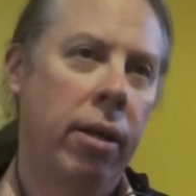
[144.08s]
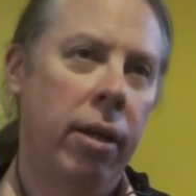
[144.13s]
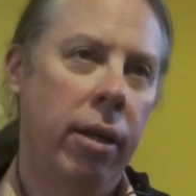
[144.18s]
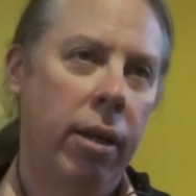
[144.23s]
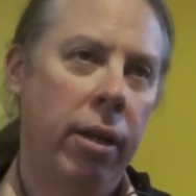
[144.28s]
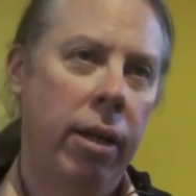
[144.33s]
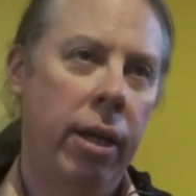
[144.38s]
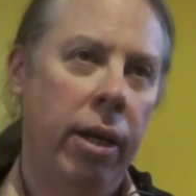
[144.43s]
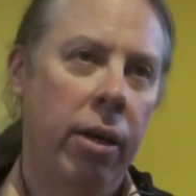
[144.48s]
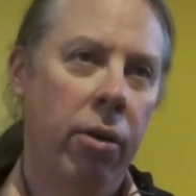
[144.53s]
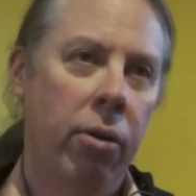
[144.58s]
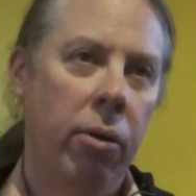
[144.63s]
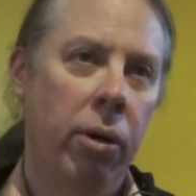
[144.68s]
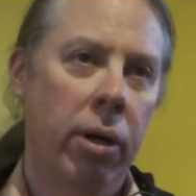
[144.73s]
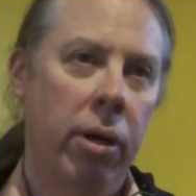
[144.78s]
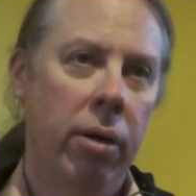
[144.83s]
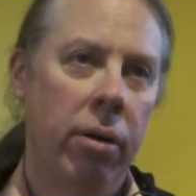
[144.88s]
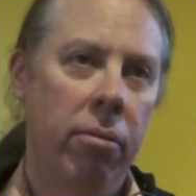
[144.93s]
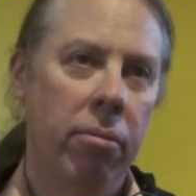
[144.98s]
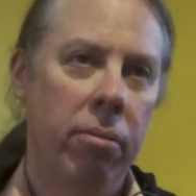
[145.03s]

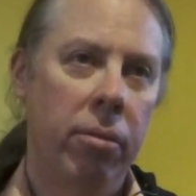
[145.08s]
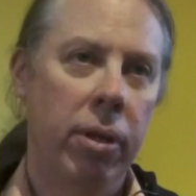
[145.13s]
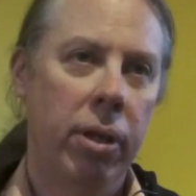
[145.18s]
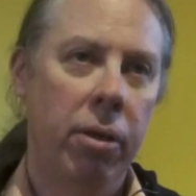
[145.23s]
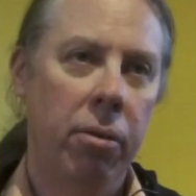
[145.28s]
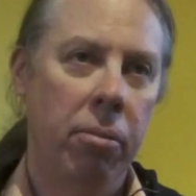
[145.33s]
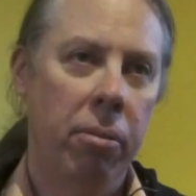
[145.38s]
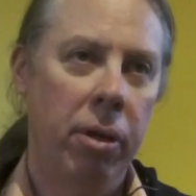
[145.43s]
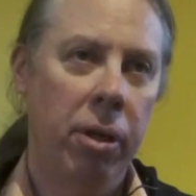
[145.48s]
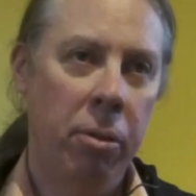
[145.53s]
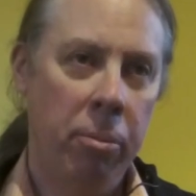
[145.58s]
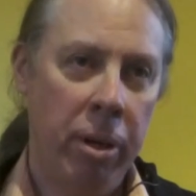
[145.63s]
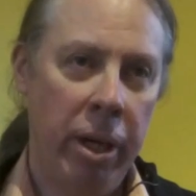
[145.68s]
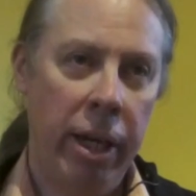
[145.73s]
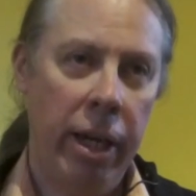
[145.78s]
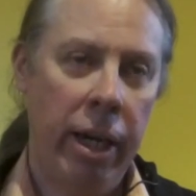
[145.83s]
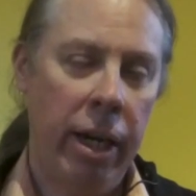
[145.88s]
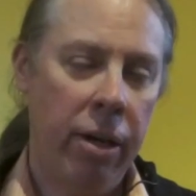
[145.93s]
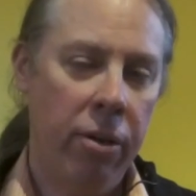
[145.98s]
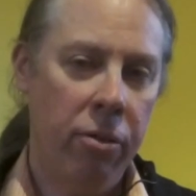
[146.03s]
Now, you may
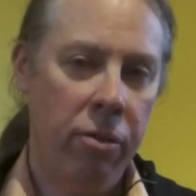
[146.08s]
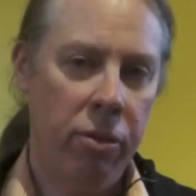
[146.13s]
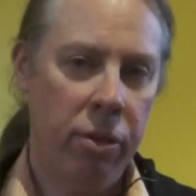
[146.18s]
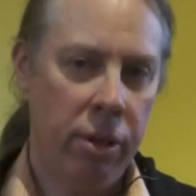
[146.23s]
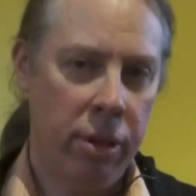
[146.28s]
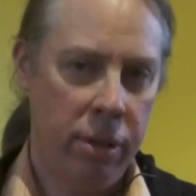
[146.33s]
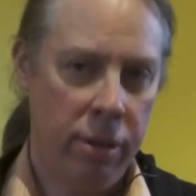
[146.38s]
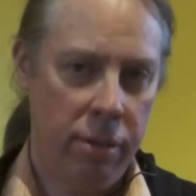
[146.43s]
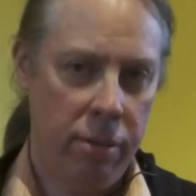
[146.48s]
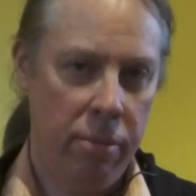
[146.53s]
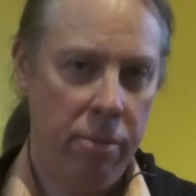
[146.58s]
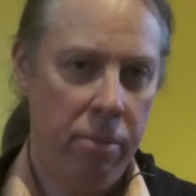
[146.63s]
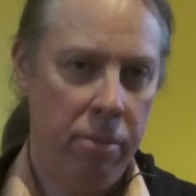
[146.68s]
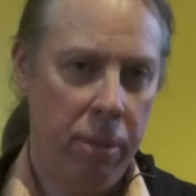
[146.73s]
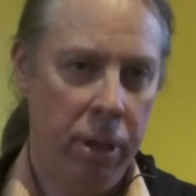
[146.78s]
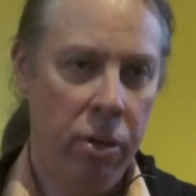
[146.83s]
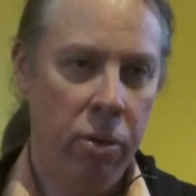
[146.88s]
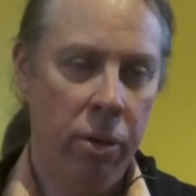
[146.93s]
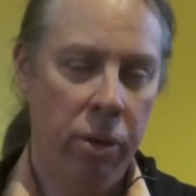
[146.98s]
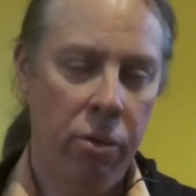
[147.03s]
be
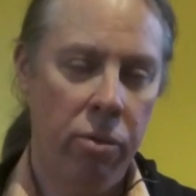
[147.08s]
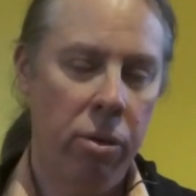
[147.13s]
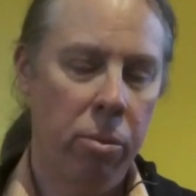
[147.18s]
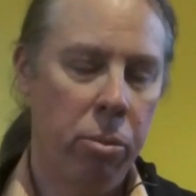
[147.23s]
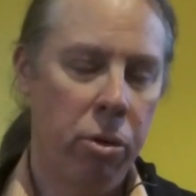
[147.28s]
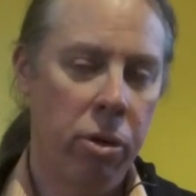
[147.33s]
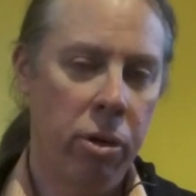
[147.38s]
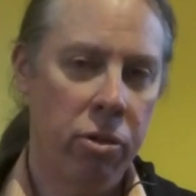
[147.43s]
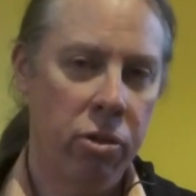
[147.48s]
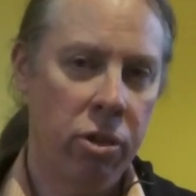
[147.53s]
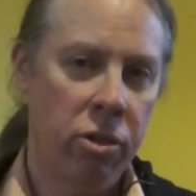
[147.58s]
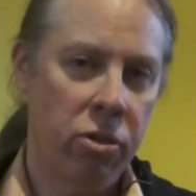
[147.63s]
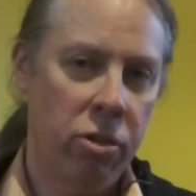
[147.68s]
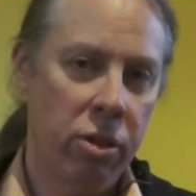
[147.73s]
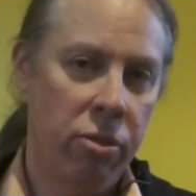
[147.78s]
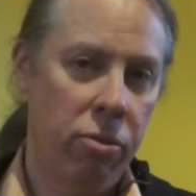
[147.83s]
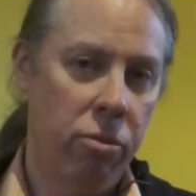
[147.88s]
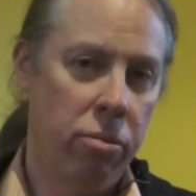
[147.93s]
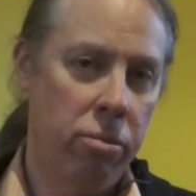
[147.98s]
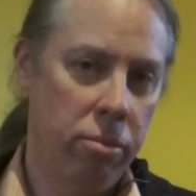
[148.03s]
going through a process
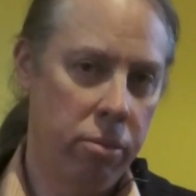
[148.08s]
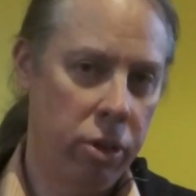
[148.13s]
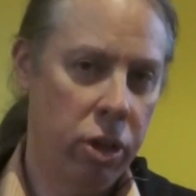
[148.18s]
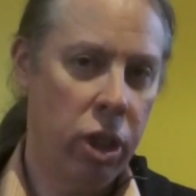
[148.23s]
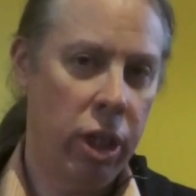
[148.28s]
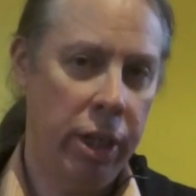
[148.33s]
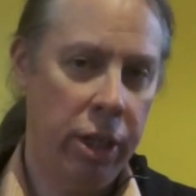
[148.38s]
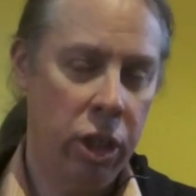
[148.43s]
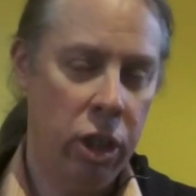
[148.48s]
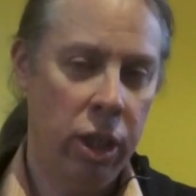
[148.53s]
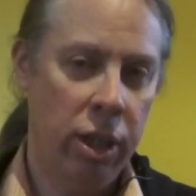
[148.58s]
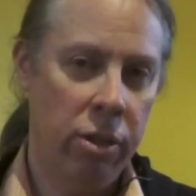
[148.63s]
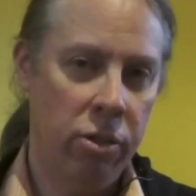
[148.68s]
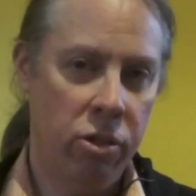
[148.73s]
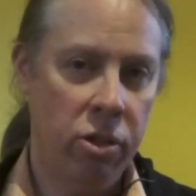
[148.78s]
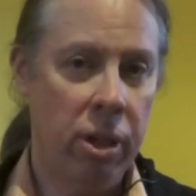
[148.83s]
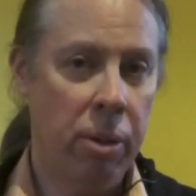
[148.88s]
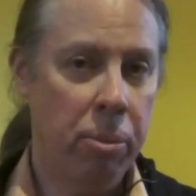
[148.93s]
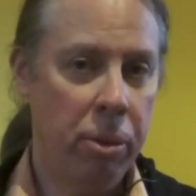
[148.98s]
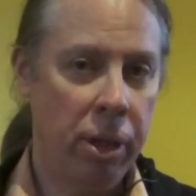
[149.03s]
of changing
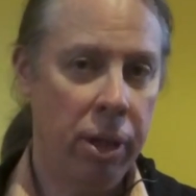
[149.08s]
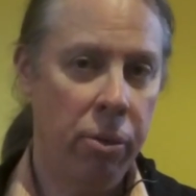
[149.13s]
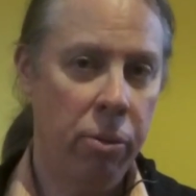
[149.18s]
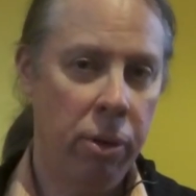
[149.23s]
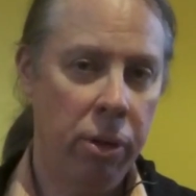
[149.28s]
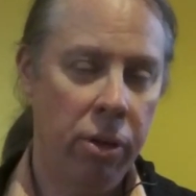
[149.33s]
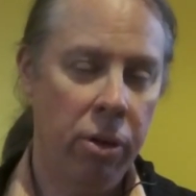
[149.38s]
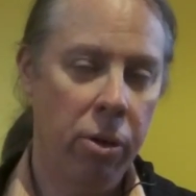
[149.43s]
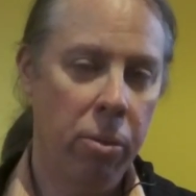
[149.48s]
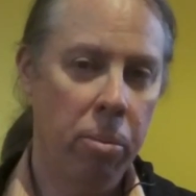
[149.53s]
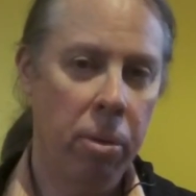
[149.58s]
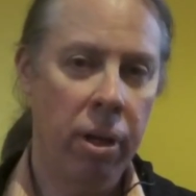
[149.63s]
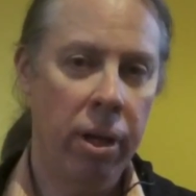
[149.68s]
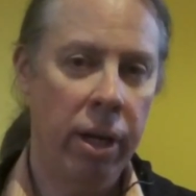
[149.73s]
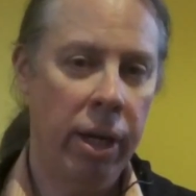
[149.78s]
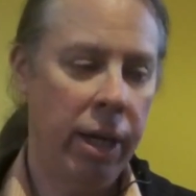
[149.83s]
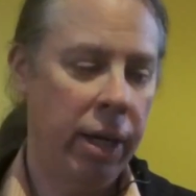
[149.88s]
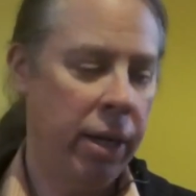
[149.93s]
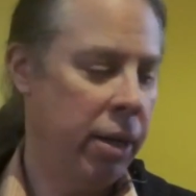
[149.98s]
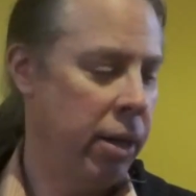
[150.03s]
something with your
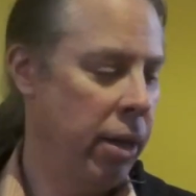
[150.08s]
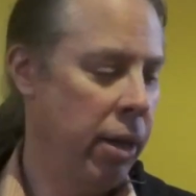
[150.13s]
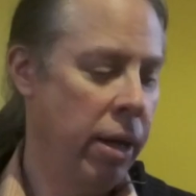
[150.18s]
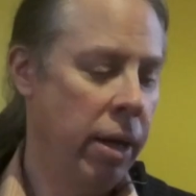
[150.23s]
playing,